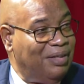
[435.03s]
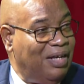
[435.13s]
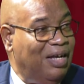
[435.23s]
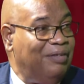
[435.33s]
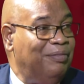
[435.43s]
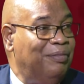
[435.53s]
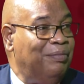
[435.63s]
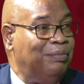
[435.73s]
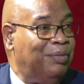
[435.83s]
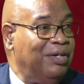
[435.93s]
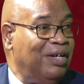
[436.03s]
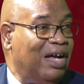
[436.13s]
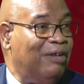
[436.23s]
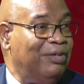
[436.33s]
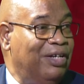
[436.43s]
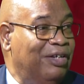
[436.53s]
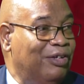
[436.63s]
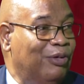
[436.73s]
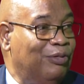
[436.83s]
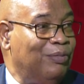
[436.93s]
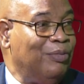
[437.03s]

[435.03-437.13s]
and bring the aggregate out.